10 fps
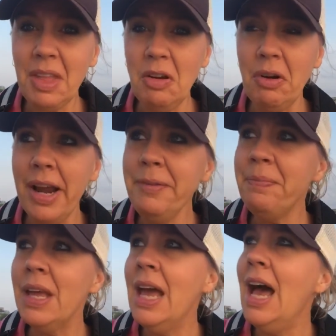right?
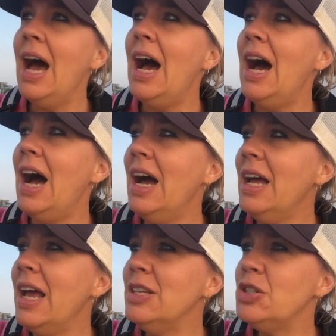Uh,
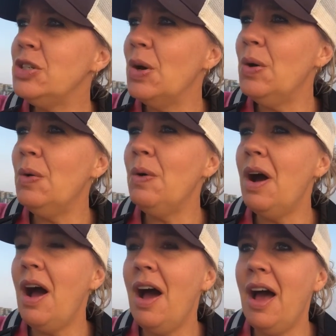and so
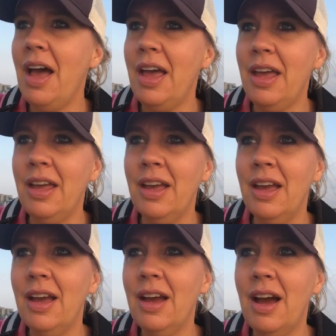I,
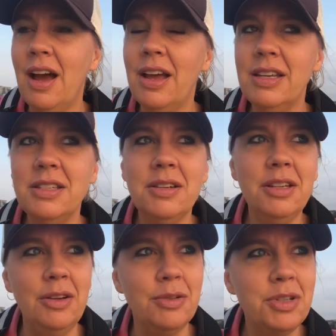I,
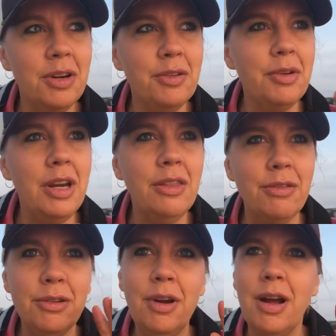you know, started reading
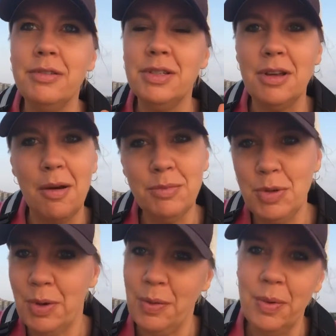through. I was Psalm
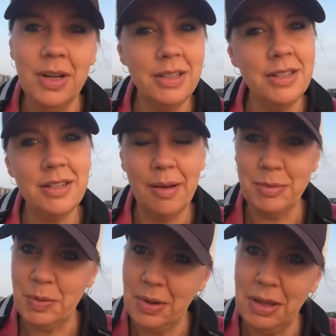21, Psalm
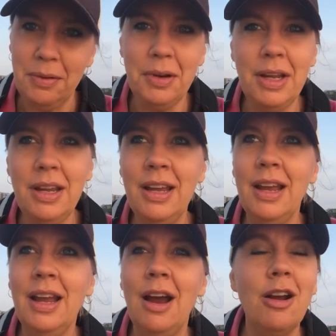23,
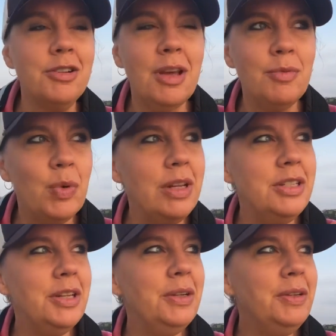or Psalm
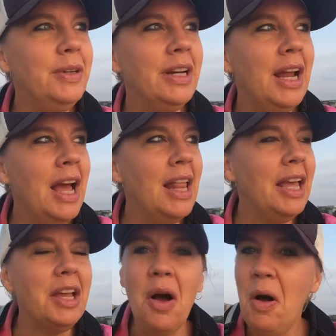22, and
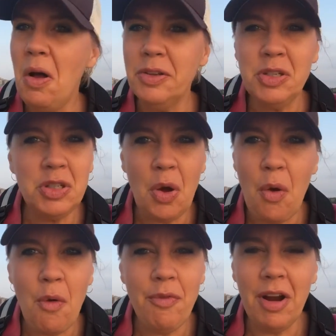like all
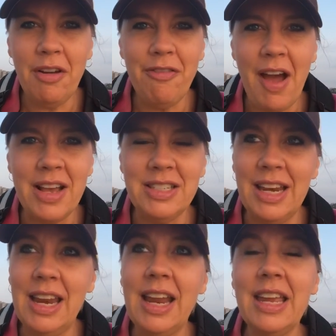so very
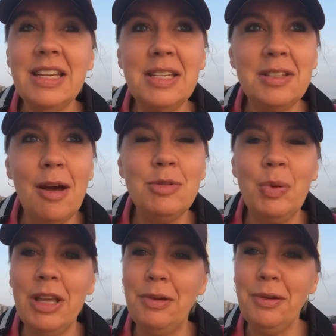fascinating. And get to Psalm
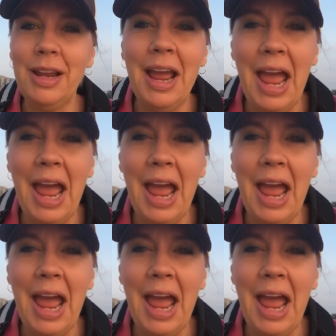23,